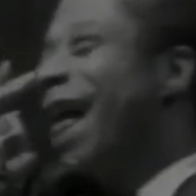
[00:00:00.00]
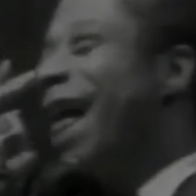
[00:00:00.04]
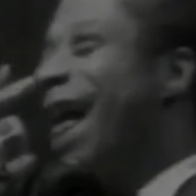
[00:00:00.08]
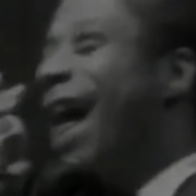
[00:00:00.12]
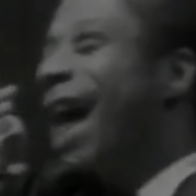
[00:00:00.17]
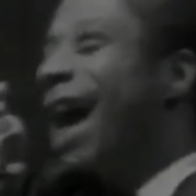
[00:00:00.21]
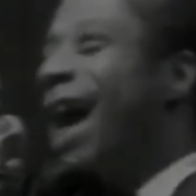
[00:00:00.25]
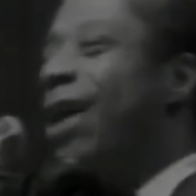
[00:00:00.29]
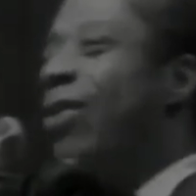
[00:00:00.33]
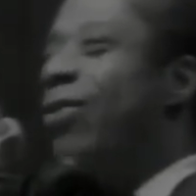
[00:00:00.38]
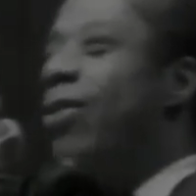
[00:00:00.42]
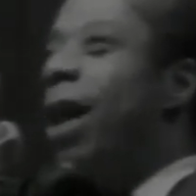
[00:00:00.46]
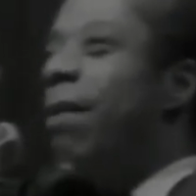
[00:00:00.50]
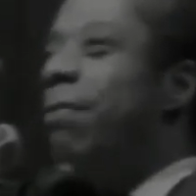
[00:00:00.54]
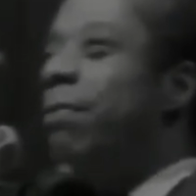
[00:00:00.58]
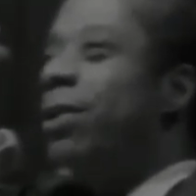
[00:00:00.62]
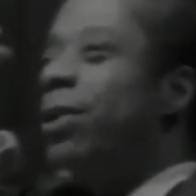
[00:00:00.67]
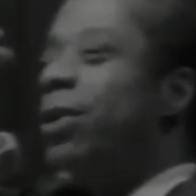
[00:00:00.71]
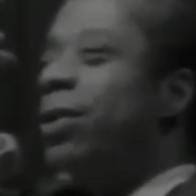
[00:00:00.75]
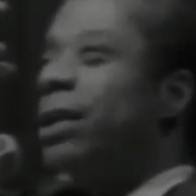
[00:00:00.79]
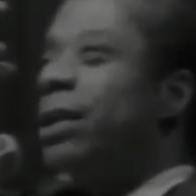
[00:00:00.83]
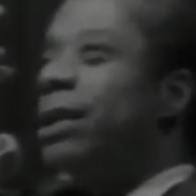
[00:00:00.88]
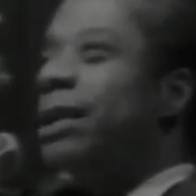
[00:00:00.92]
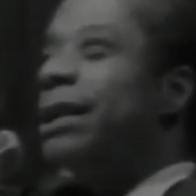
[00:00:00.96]
I dropped
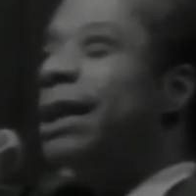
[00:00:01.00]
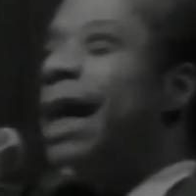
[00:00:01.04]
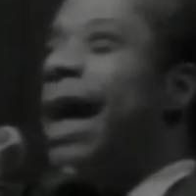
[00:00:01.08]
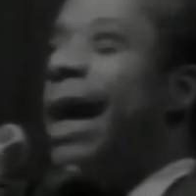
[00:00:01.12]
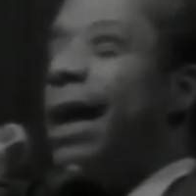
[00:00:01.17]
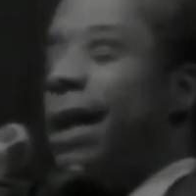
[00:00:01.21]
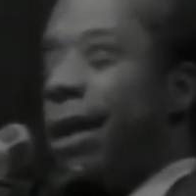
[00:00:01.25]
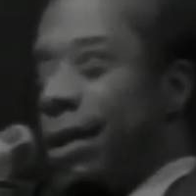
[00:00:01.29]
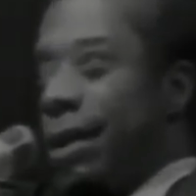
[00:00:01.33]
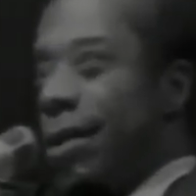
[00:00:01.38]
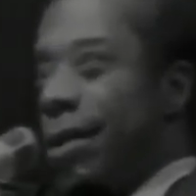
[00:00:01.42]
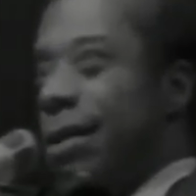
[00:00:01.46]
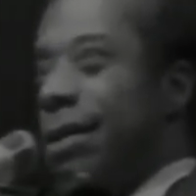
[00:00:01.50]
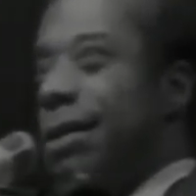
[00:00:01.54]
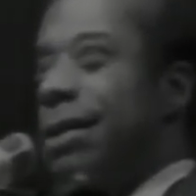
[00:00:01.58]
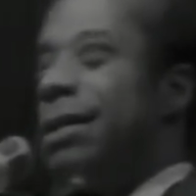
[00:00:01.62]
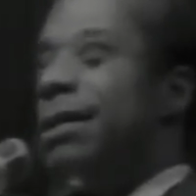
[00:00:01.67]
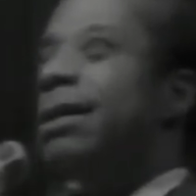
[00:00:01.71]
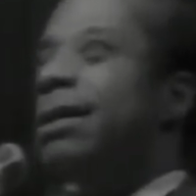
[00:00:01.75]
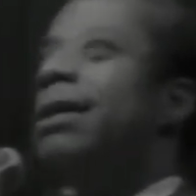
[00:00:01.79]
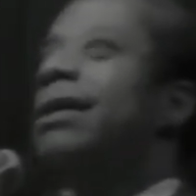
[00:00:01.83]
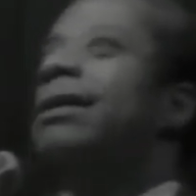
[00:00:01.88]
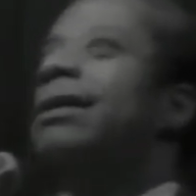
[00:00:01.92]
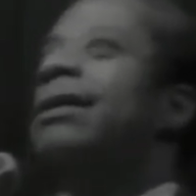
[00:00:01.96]
into a silence